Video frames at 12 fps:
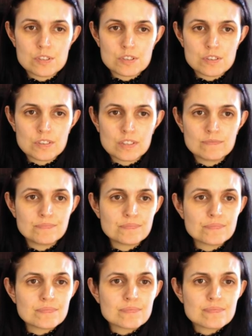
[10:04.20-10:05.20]
good.
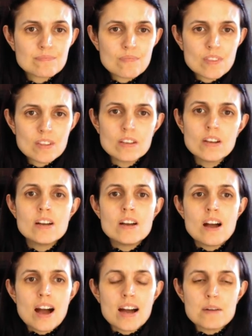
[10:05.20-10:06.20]

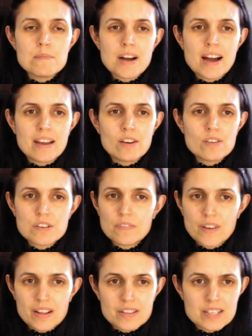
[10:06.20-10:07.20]
I also
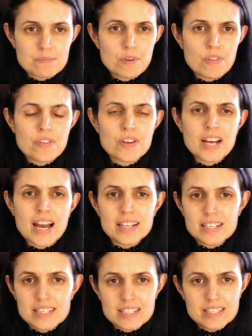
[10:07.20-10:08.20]
felt this month that I
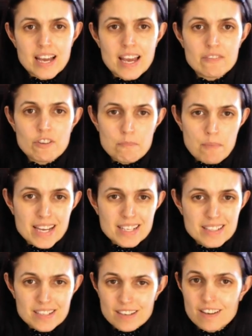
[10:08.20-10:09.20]
needed a
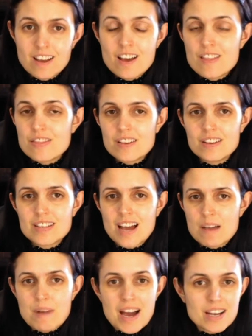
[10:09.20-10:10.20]
reminder that
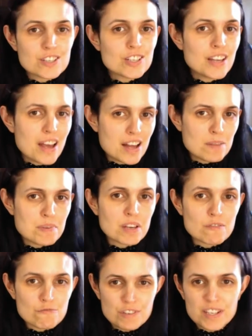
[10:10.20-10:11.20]
I'm actually
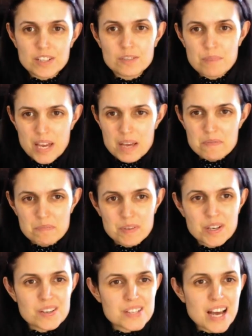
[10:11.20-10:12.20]
helping real people,
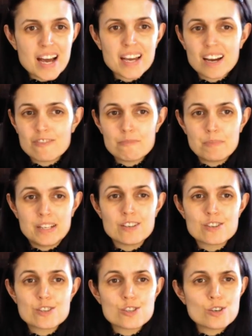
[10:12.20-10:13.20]
because I have been
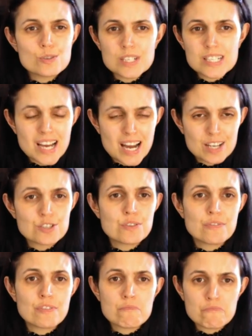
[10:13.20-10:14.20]
so detached
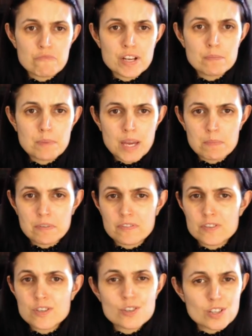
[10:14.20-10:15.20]
from real people for
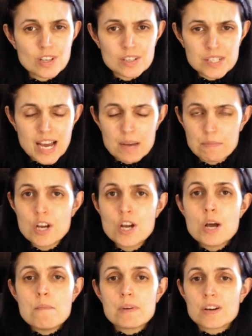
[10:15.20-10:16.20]
such a long time,
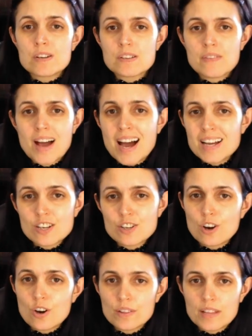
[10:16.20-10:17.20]
because I've had an
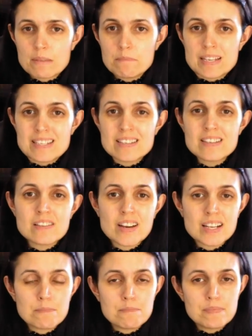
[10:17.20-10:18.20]
online business, I've
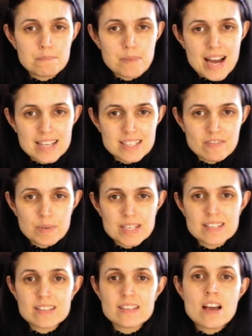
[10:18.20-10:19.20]
had a passive
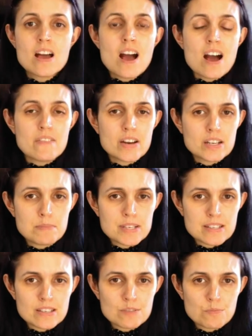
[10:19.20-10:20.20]
business, I've had a
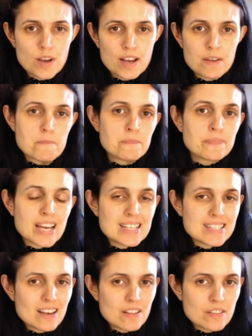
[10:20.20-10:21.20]
business where I
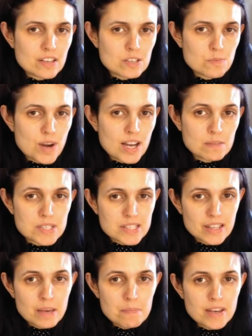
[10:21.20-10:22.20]
sell things while I'm
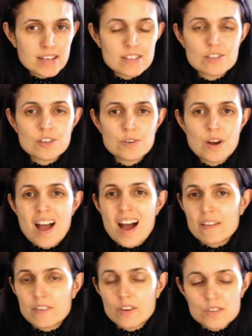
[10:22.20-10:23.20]
sleeping. So
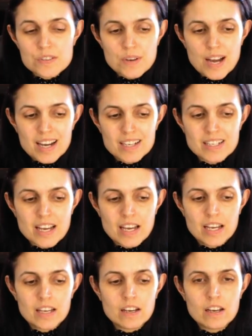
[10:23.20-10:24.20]
I've also had
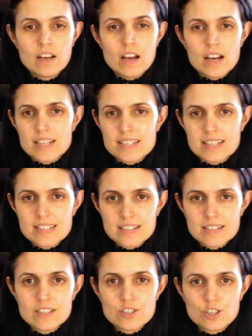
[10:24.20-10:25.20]
an
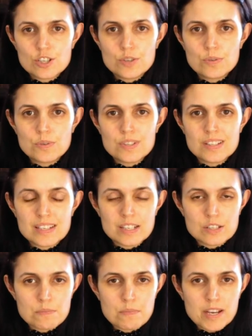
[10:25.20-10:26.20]
assistant who
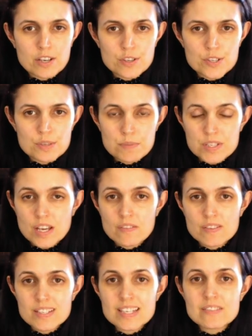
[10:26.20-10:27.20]
deals with my customer
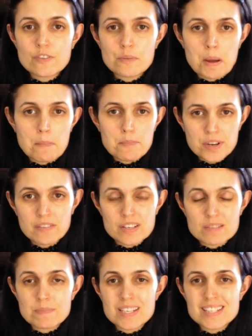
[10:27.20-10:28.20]
services for my
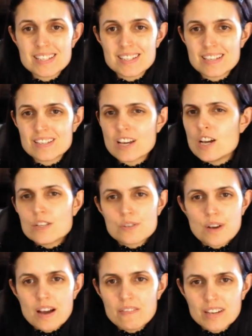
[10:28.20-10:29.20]
previous businesses. So
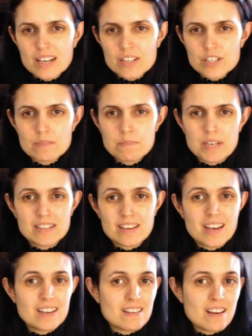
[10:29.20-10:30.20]
I haven't actually been
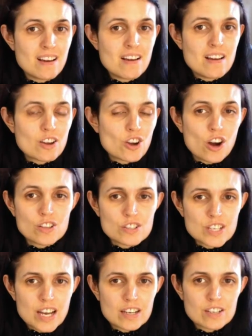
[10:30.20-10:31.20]
in
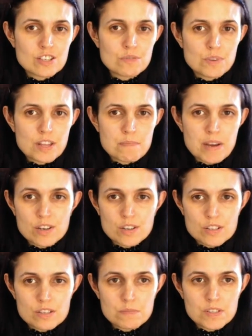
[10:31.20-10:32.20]
contact with my
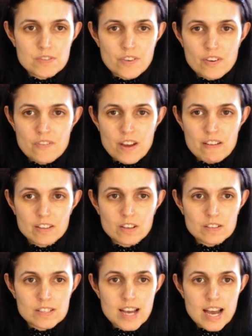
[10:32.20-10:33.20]
customers for a very
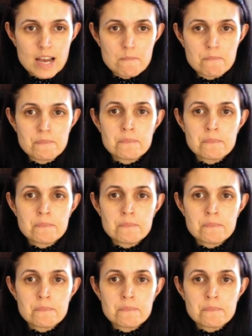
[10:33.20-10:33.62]
long time.